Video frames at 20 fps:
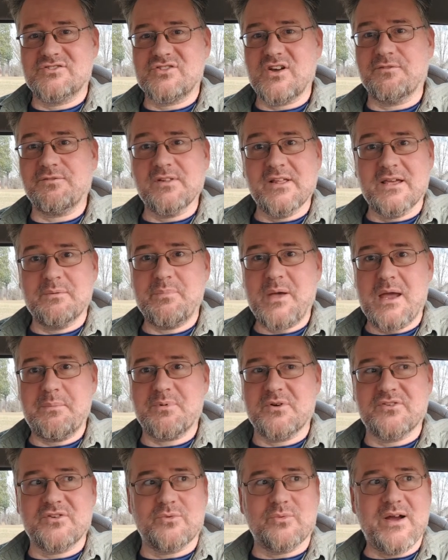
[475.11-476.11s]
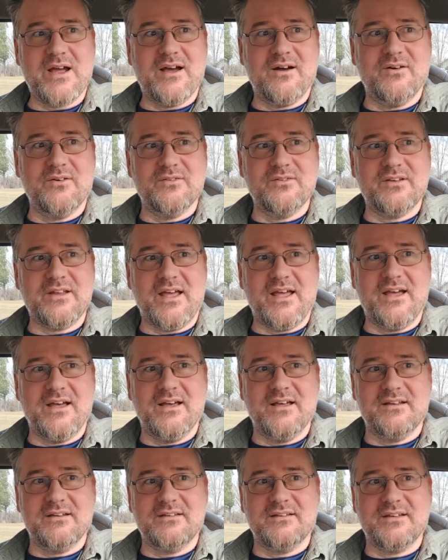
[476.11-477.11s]
shuffling papers around
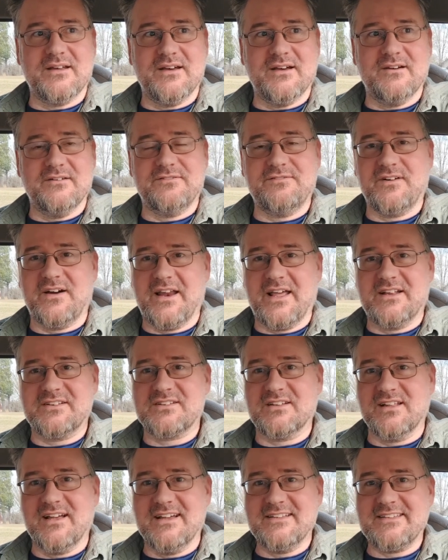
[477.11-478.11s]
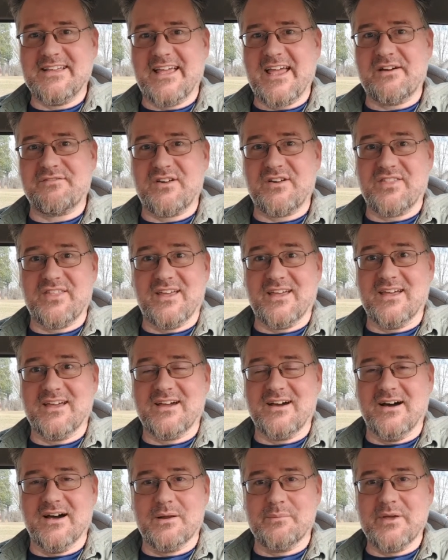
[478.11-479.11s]
and financializing everything
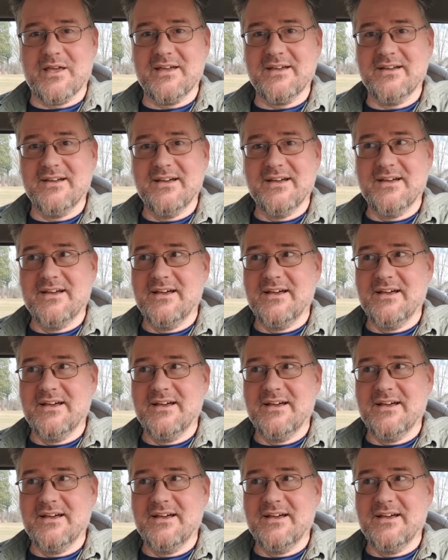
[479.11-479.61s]
economy.